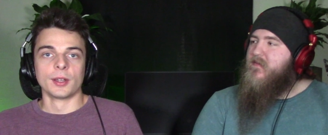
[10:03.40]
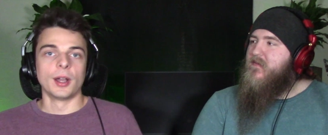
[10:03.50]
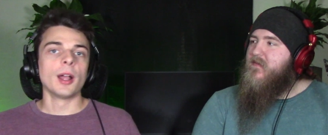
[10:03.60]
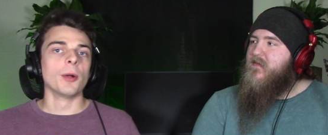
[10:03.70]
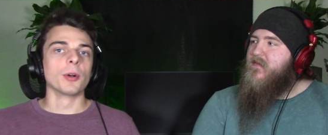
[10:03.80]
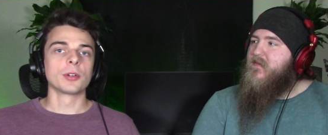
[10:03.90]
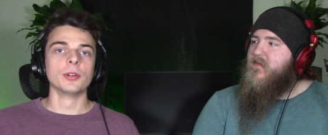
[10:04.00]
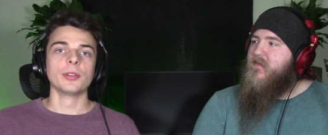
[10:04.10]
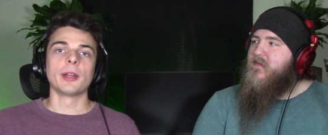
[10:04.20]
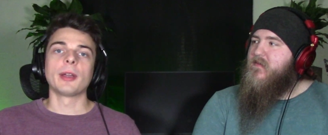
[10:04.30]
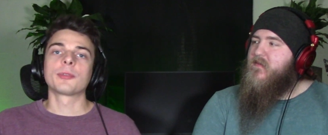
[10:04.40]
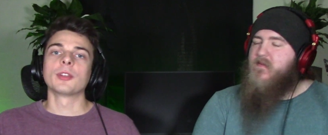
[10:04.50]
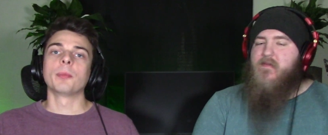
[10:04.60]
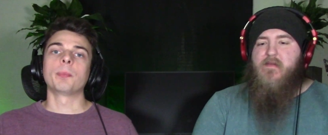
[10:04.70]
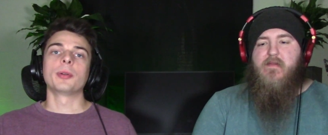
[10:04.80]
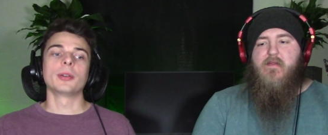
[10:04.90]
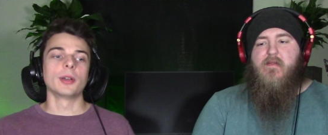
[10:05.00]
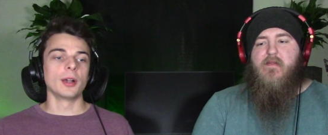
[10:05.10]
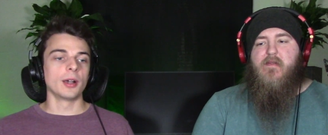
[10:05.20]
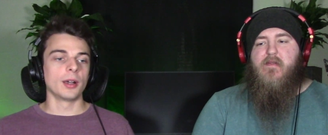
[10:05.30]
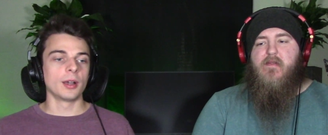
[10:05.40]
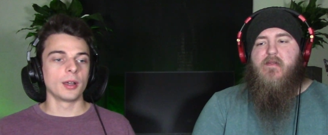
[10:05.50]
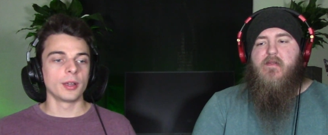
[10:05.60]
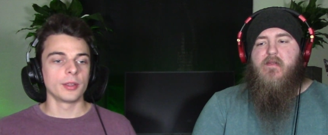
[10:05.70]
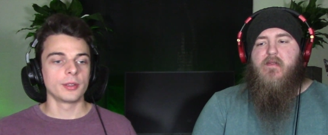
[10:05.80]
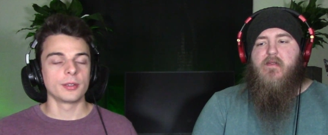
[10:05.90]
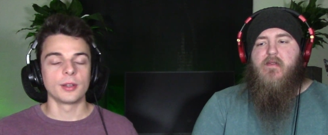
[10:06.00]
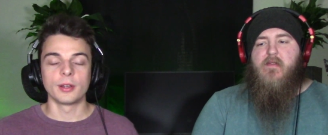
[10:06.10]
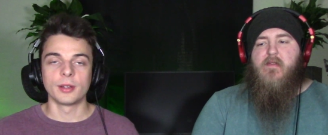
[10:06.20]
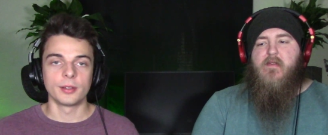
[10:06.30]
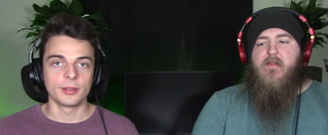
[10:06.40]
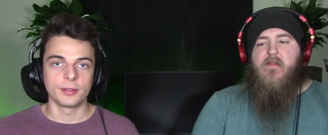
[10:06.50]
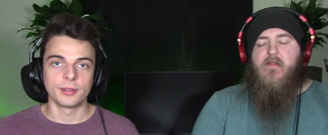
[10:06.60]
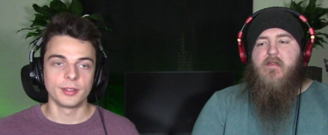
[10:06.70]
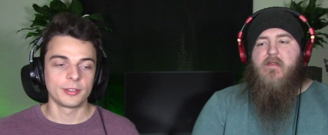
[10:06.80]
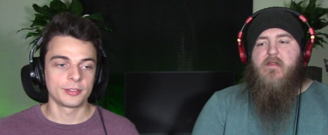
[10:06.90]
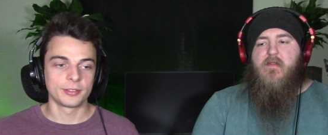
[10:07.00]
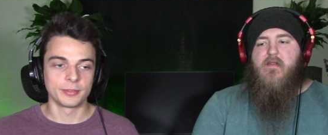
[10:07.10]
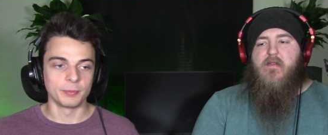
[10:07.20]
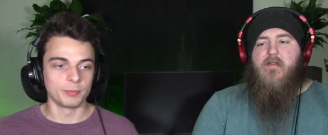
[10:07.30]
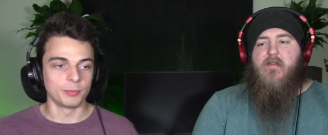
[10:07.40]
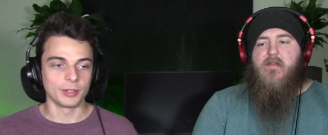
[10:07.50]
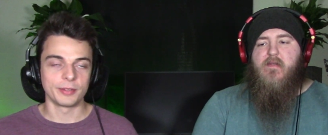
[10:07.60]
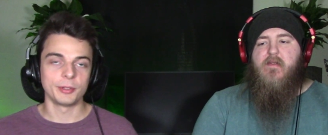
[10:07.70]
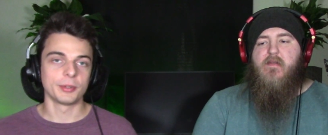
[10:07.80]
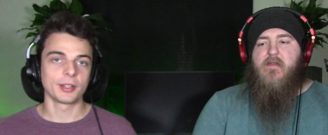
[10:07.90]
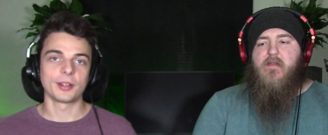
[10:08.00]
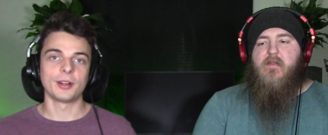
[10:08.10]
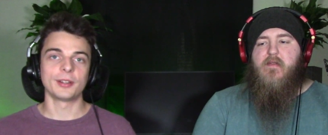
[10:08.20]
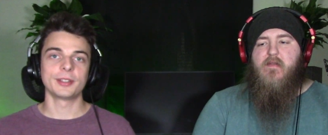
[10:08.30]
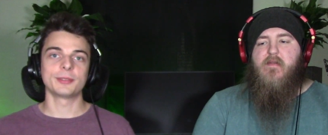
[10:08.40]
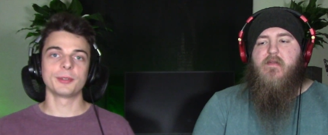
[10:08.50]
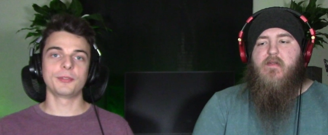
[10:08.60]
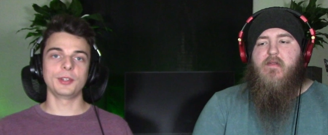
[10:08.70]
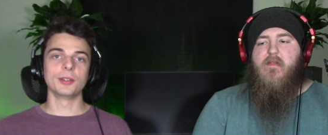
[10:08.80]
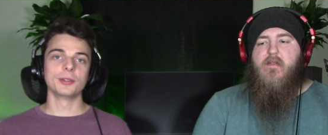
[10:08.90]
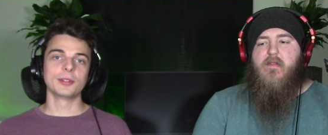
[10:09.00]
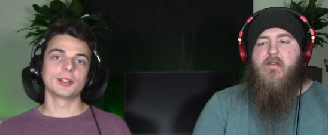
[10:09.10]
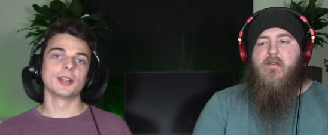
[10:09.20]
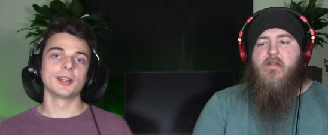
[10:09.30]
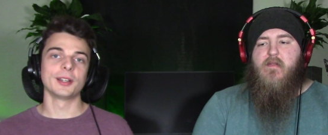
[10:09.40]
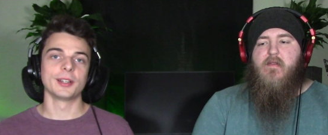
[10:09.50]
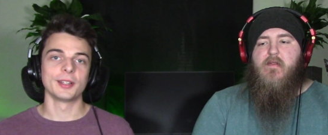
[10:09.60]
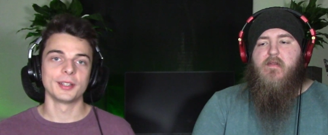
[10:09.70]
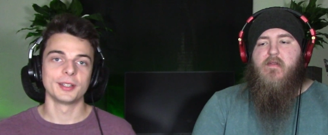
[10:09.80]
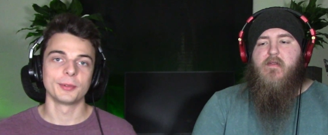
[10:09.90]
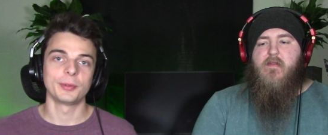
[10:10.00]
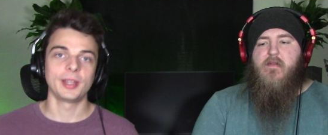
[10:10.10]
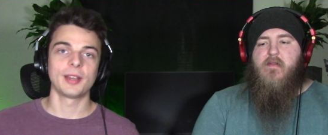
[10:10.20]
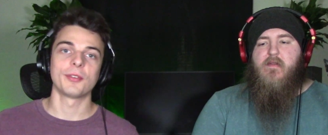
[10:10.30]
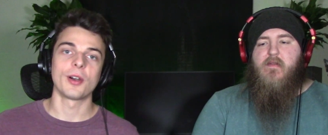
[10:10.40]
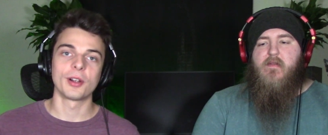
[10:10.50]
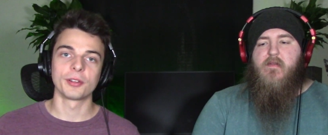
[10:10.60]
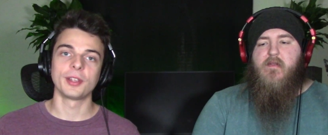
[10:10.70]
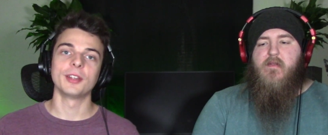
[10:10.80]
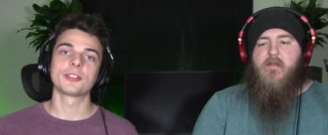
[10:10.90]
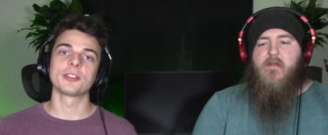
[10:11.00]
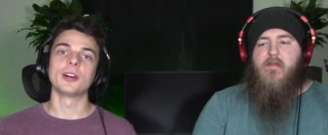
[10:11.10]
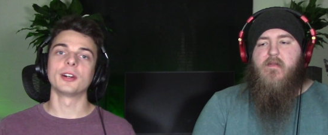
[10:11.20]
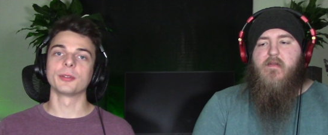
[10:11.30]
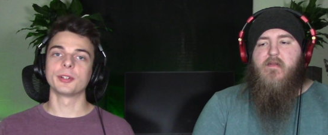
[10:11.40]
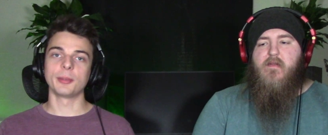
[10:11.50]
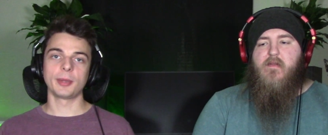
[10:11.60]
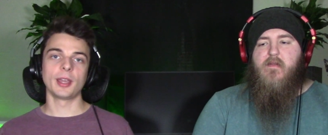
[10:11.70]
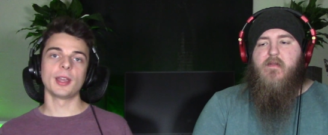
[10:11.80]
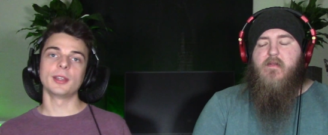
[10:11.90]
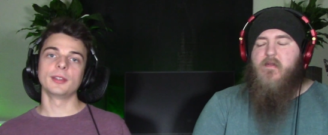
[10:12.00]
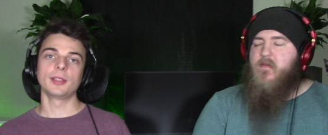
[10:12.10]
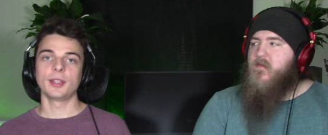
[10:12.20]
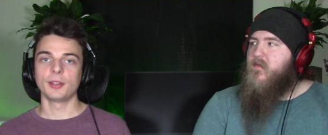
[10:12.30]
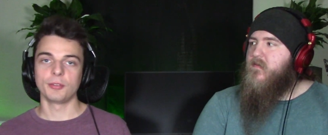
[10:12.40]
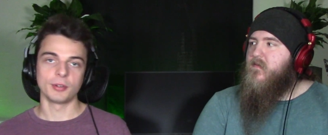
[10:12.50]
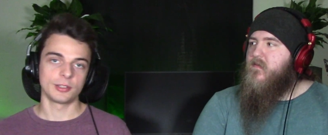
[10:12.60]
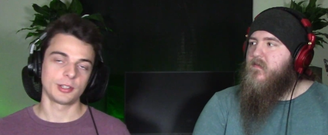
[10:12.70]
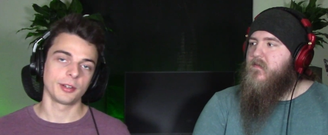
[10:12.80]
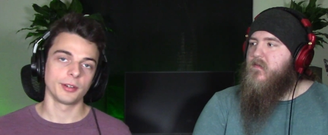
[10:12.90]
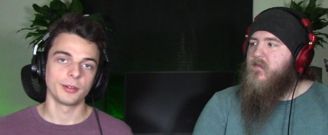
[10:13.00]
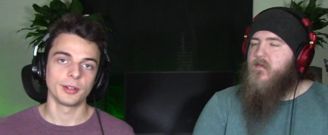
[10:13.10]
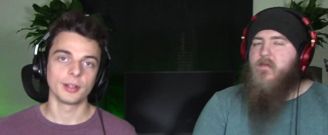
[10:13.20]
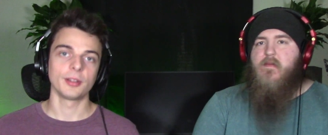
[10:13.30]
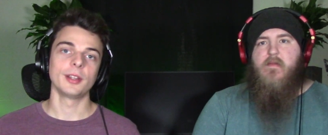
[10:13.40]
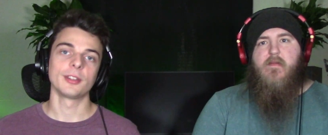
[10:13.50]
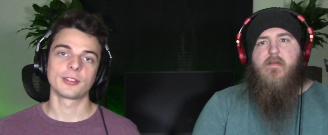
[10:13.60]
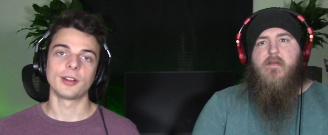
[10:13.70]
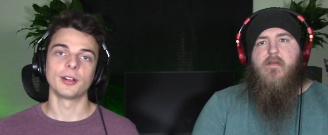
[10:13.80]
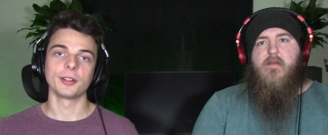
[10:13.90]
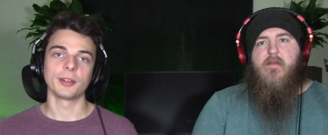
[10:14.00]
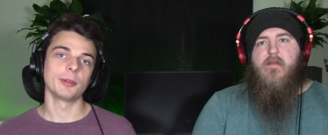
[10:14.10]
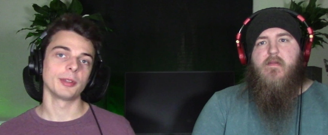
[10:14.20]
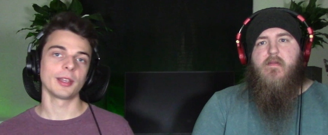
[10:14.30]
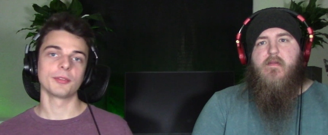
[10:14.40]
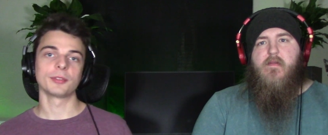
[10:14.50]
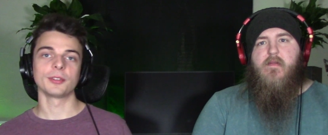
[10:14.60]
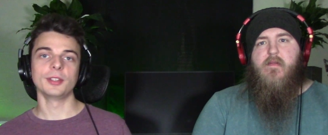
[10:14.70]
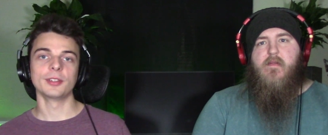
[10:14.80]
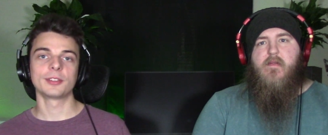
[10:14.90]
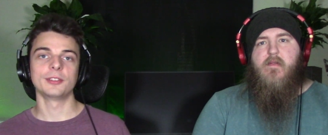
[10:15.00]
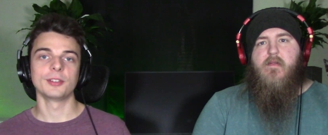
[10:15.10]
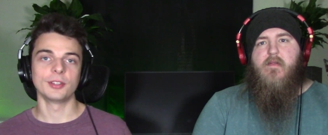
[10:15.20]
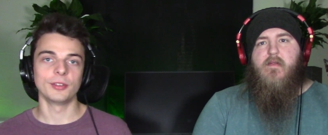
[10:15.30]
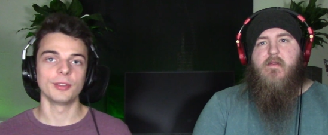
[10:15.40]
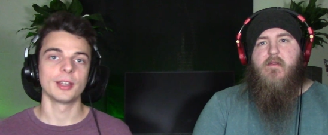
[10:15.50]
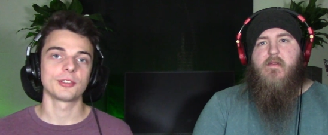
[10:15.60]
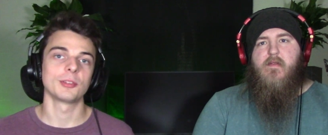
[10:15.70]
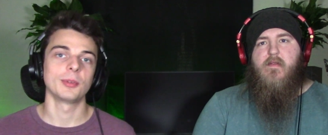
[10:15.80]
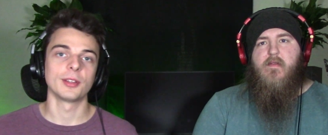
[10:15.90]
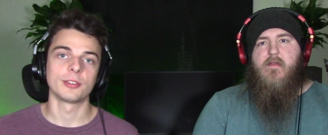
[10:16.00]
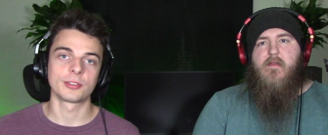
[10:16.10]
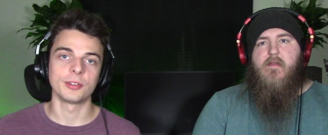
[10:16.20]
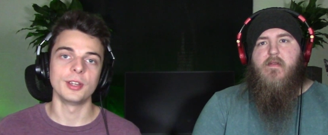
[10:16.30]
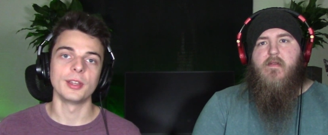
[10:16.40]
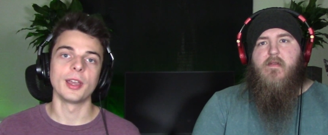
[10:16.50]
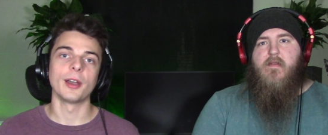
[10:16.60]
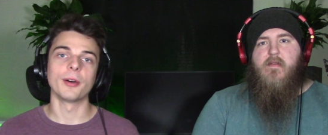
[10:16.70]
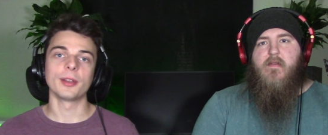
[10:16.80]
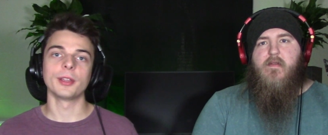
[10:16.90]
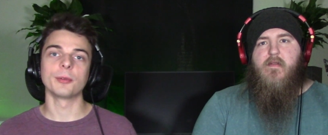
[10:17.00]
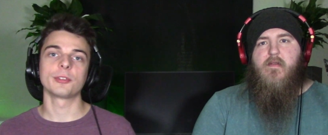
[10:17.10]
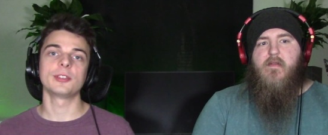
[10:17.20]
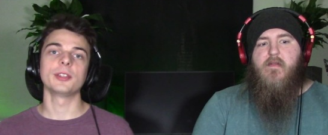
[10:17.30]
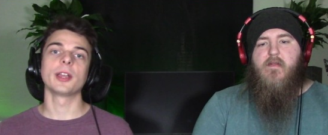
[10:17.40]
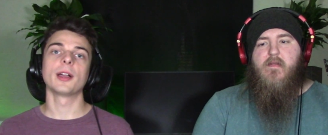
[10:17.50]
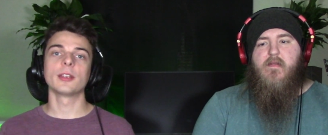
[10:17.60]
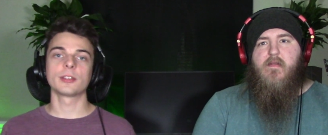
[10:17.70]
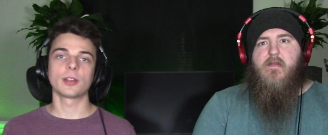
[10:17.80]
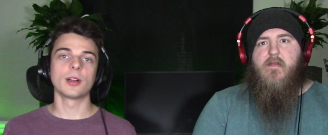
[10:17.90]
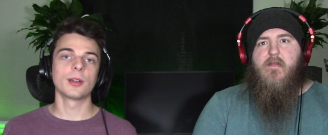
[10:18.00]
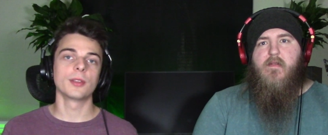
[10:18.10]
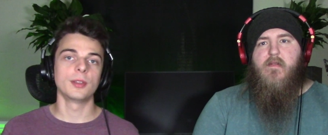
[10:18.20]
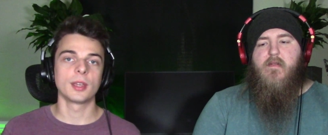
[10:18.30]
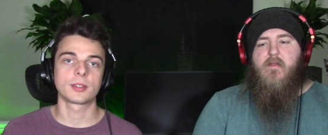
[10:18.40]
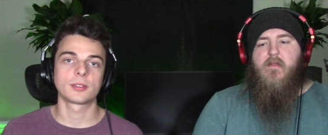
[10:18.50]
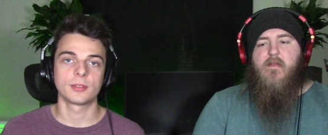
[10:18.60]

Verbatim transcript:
Speaker 1: right. Well, cool. That wraps up. Uh, This, whatever you want to call it, review. Uh, we have our latest song. We're in a band, and if you want to check out our latest song that we have released, you can do that. It should be on the screen now, and we'll see you guys on the next